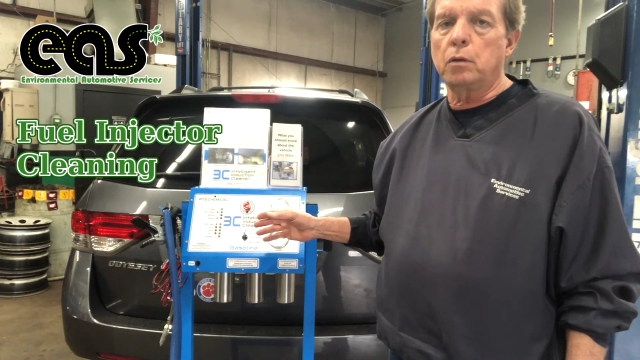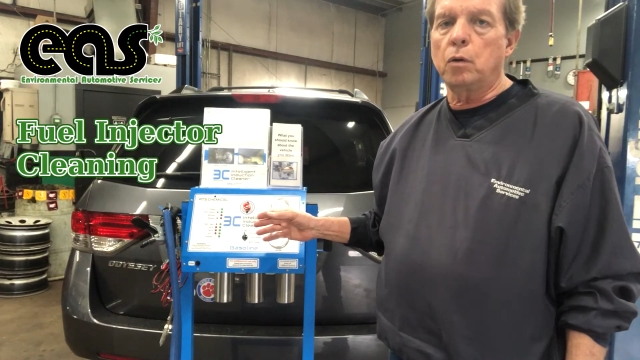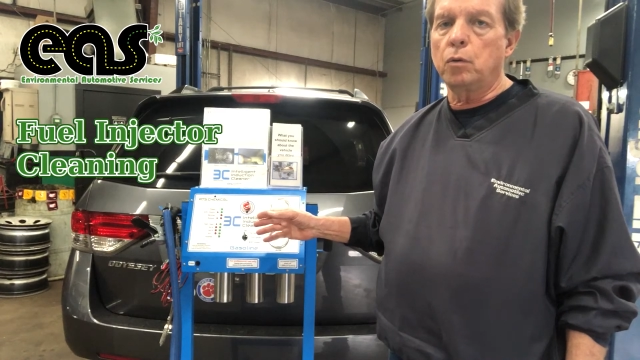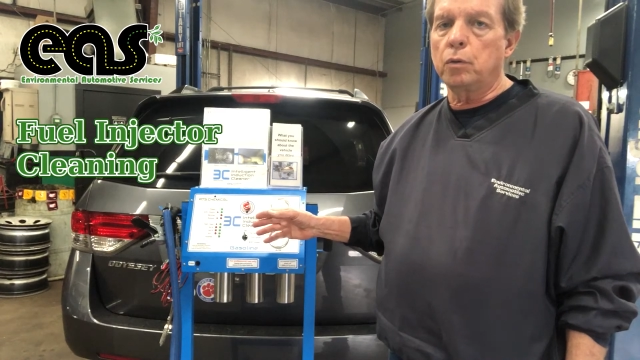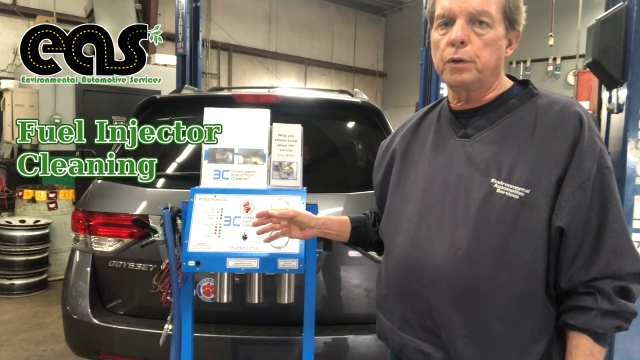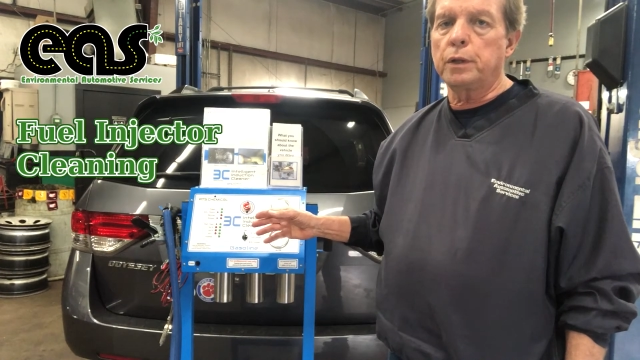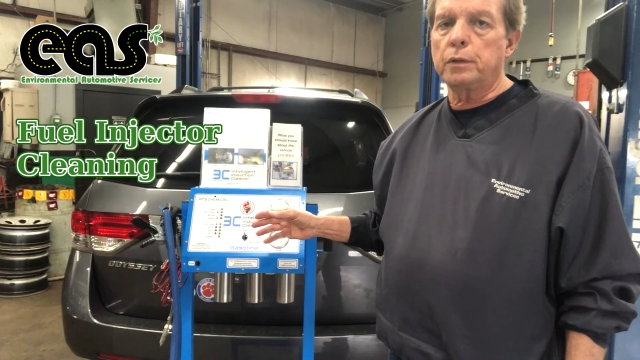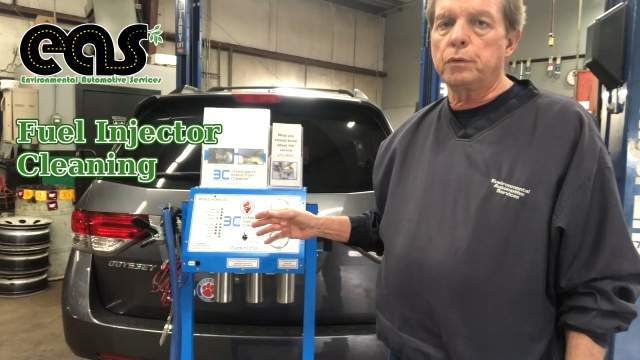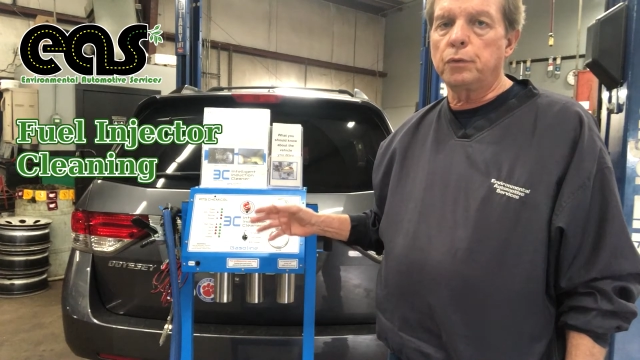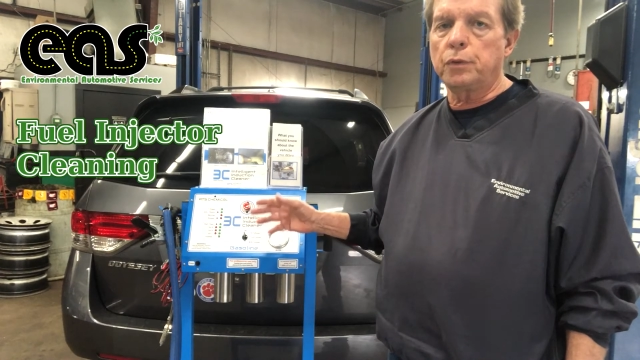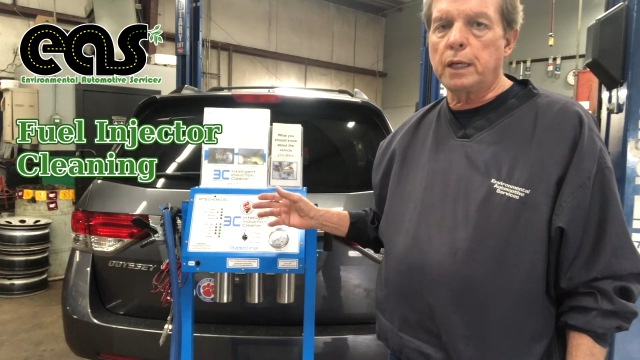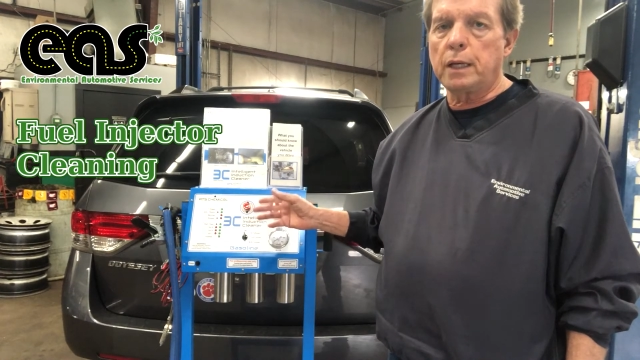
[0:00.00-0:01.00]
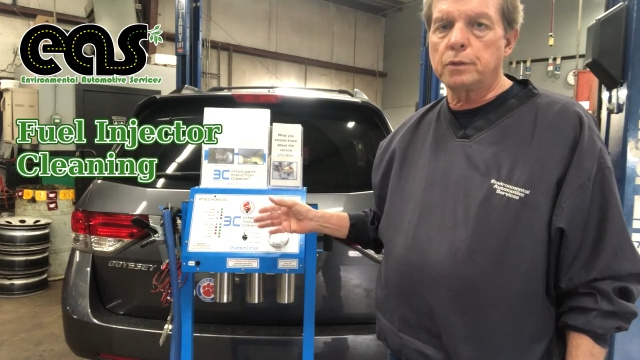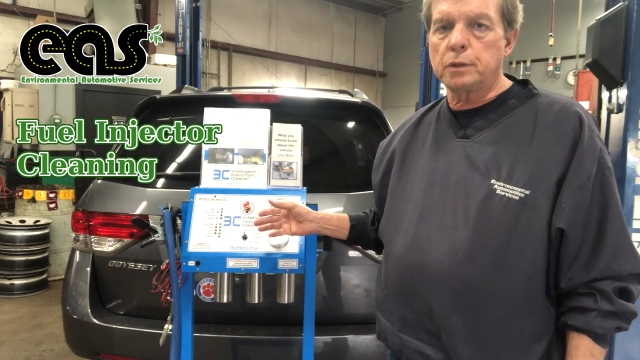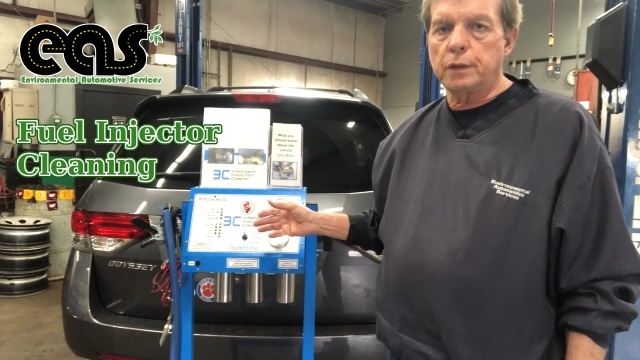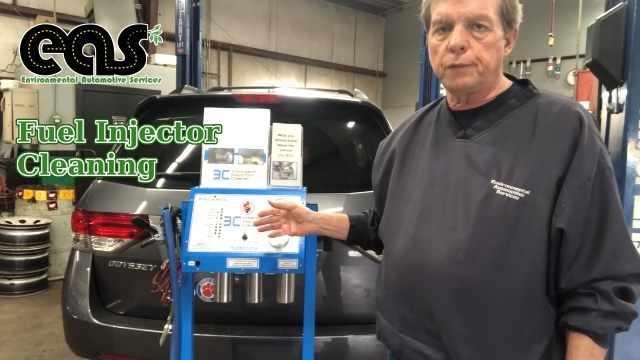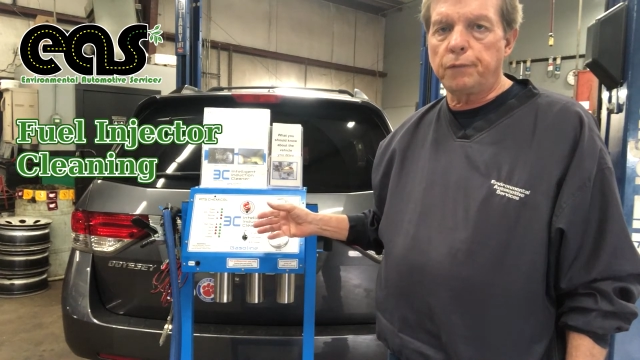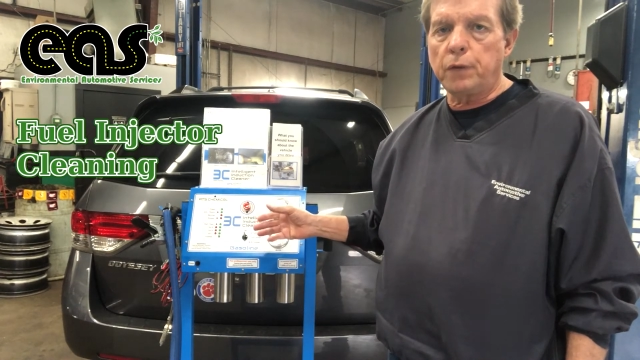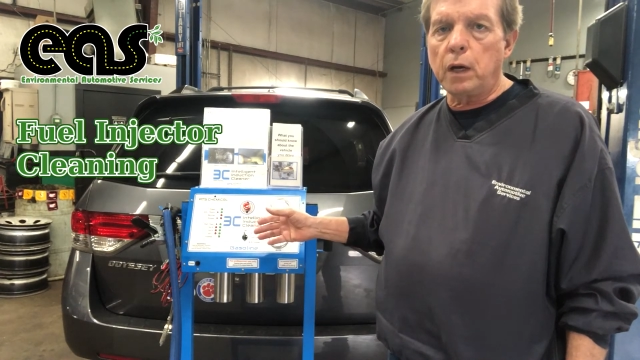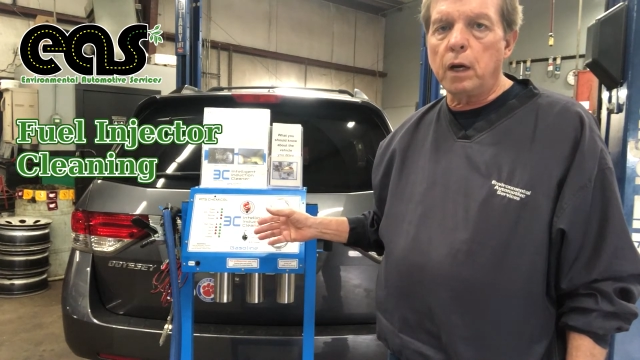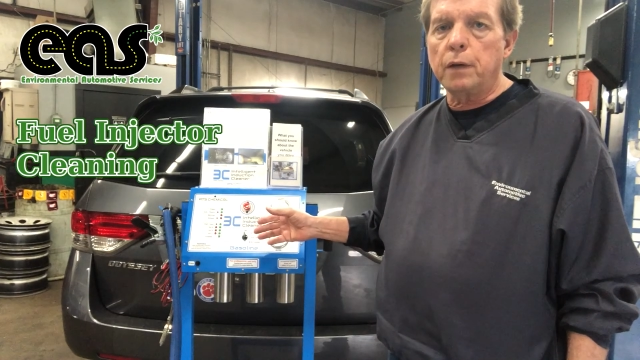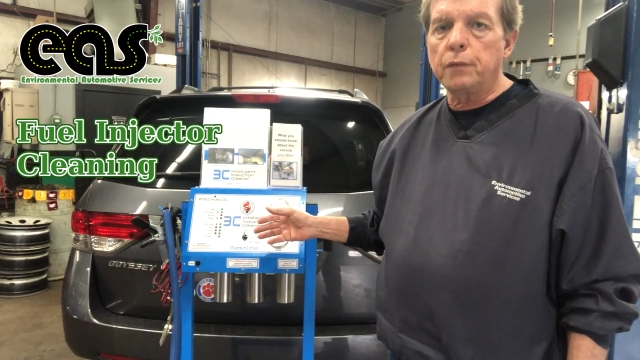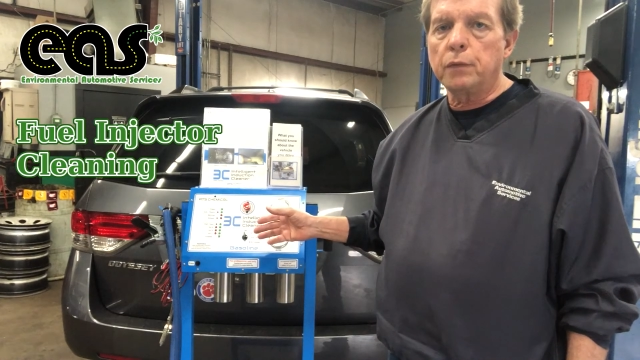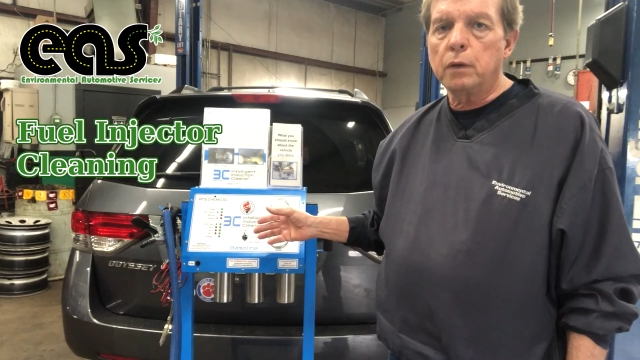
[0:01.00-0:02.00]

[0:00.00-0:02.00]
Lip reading: older than 2005